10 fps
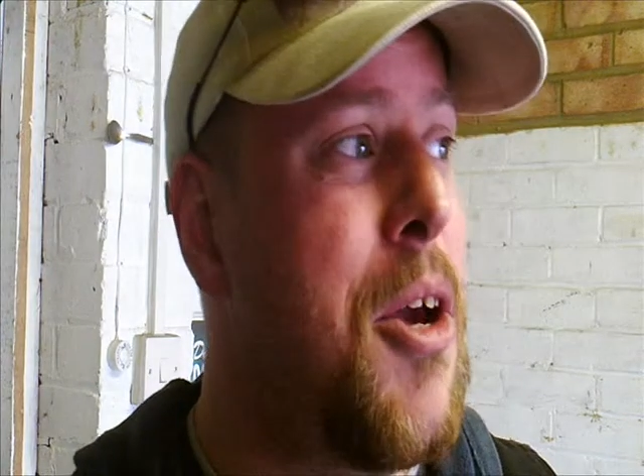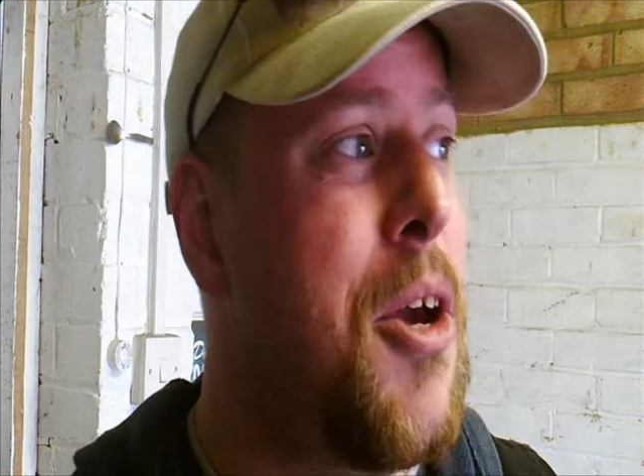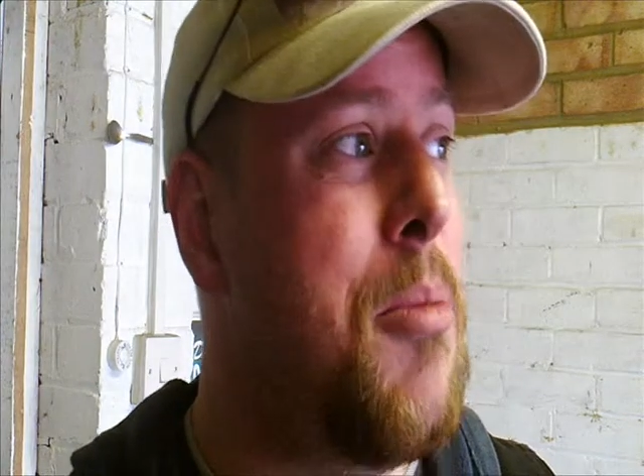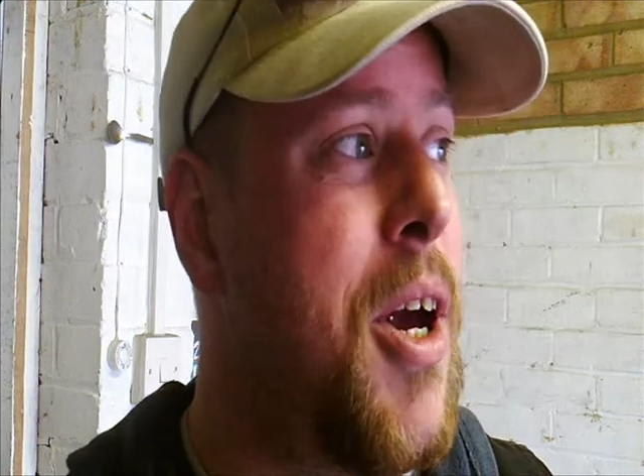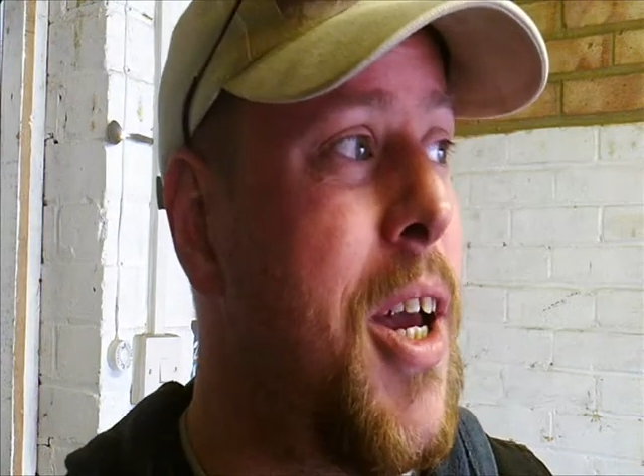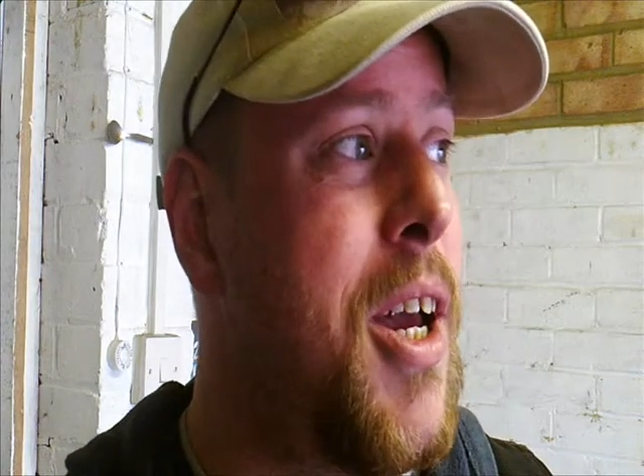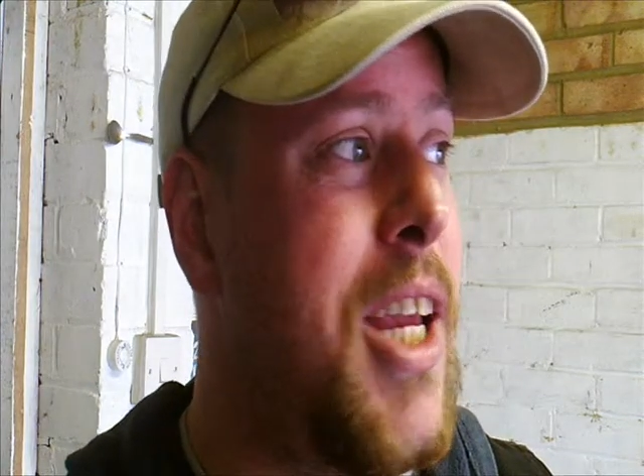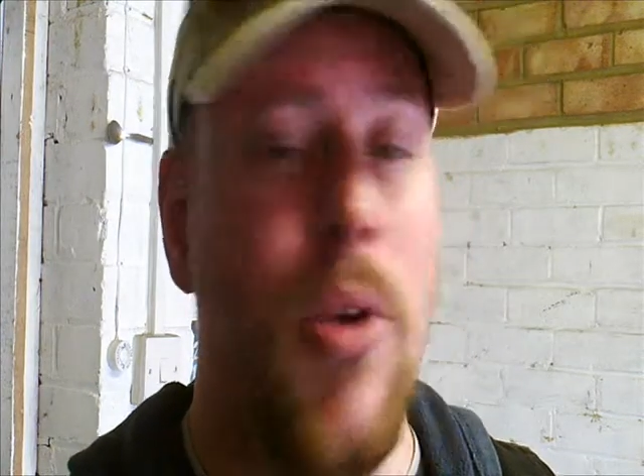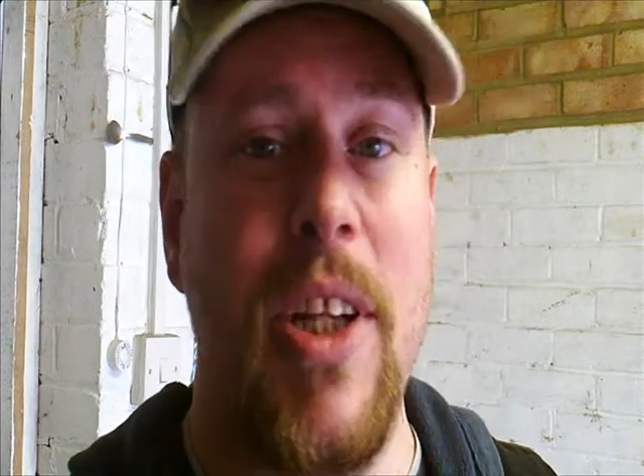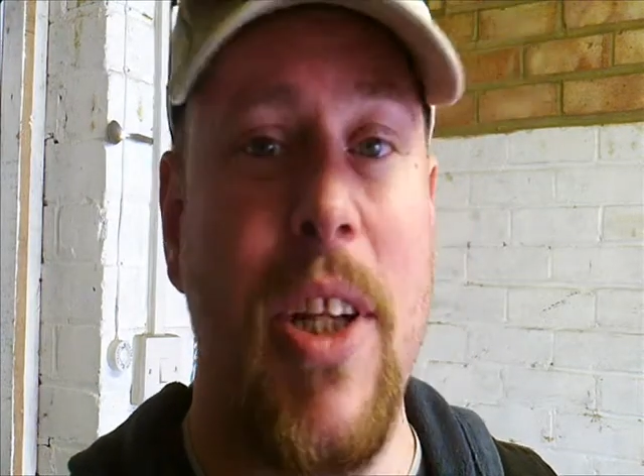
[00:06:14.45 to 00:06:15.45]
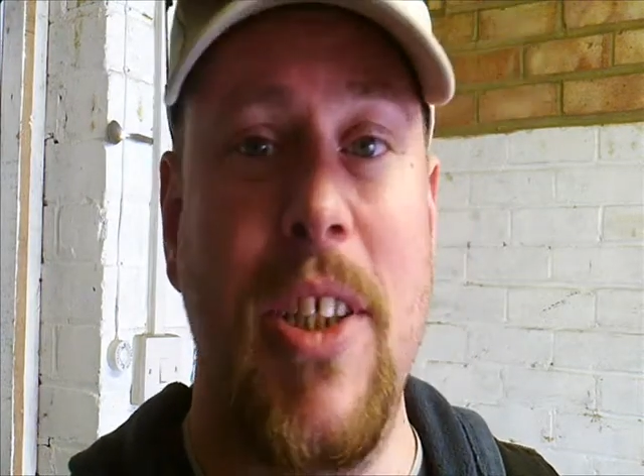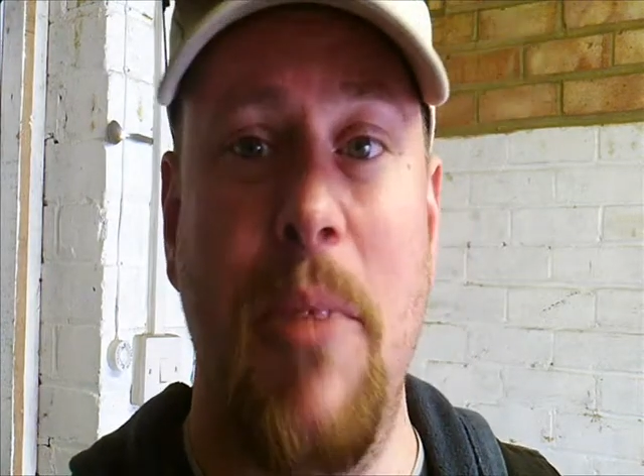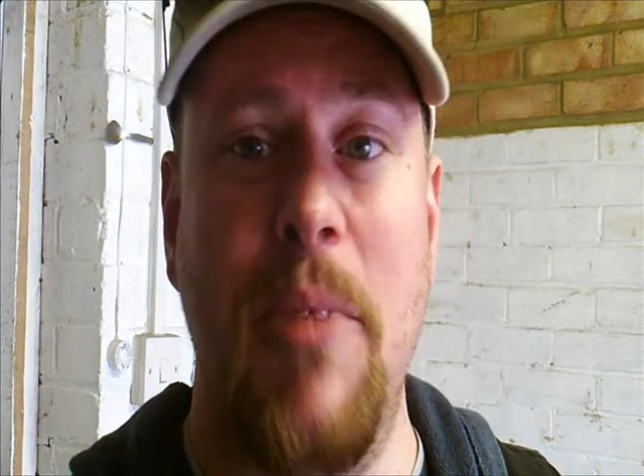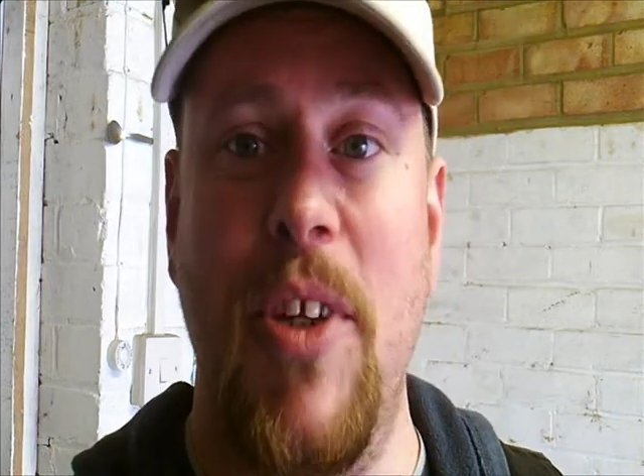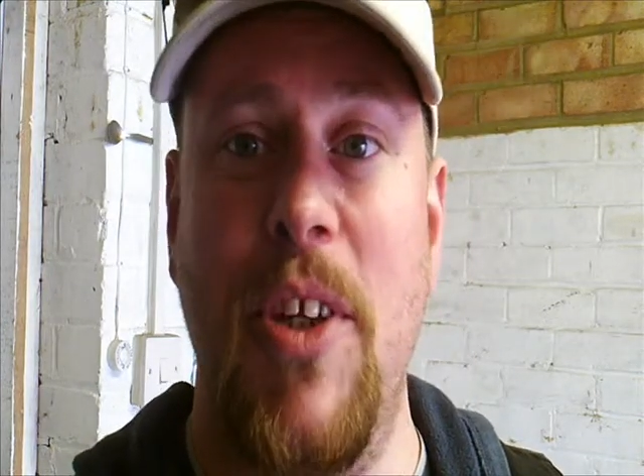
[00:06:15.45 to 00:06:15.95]
but he wanted
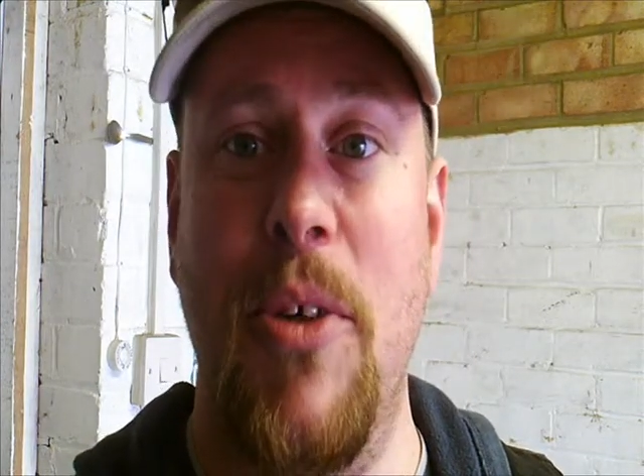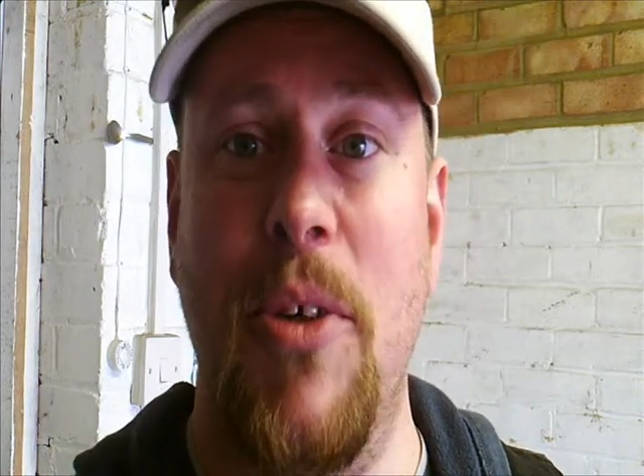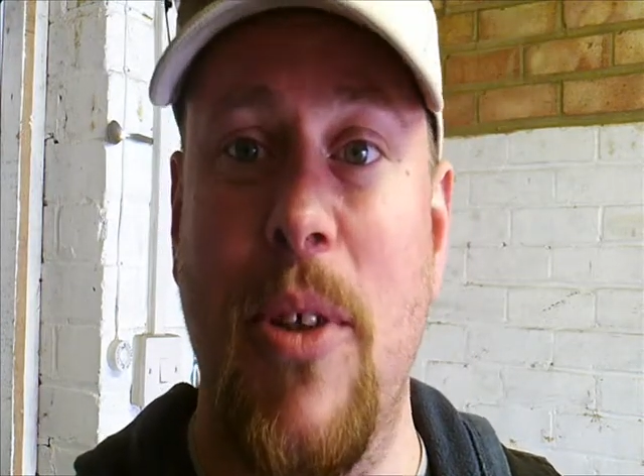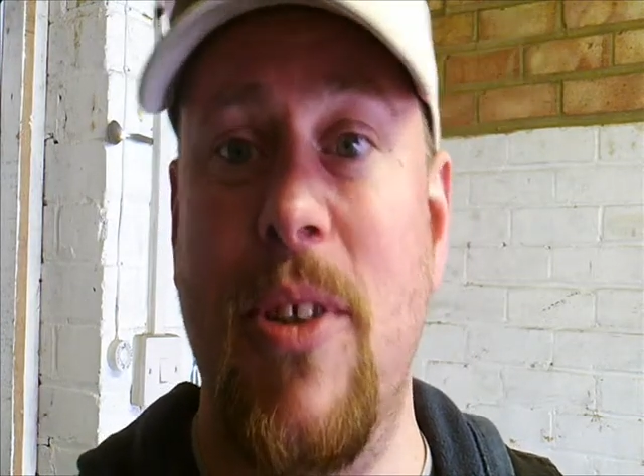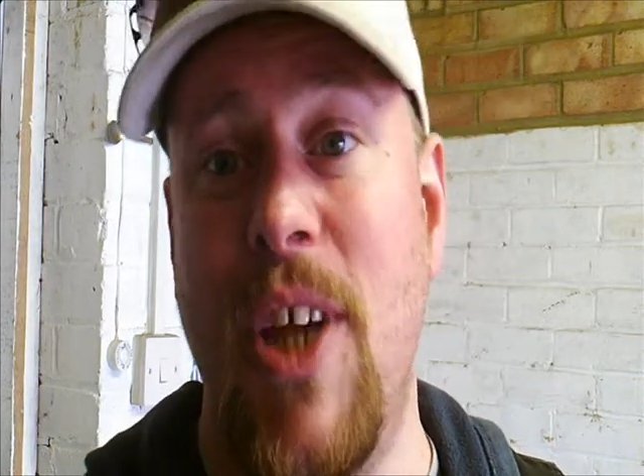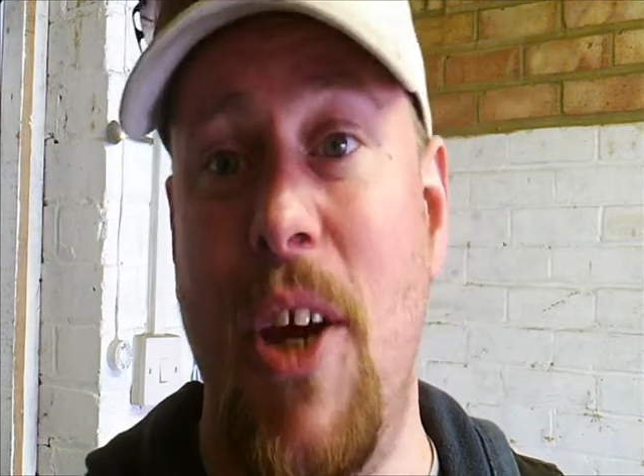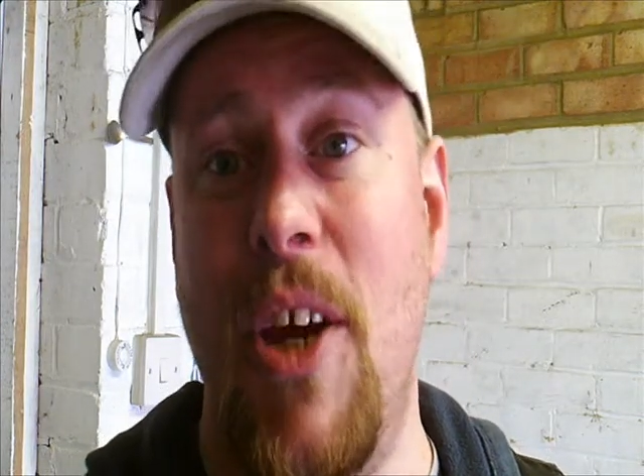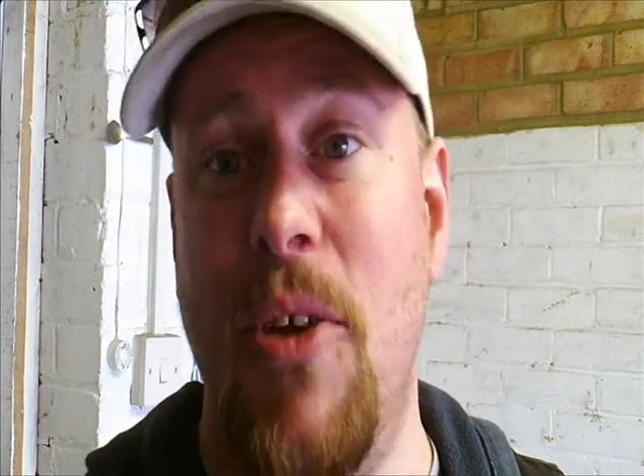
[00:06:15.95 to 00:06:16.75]
something to do, so